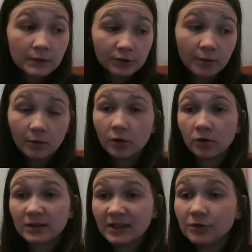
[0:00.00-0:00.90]
So I'm not
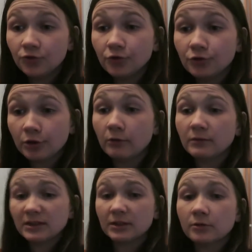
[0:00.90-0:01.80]
going to continue a new
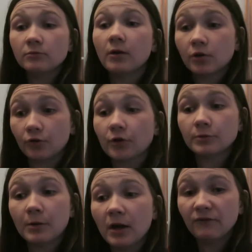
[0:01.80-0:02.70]
song until I got
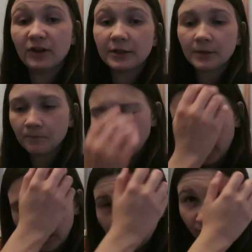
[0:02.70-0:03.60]
those perfect
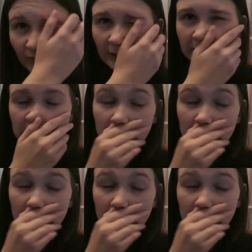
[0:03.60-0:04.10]
and everything.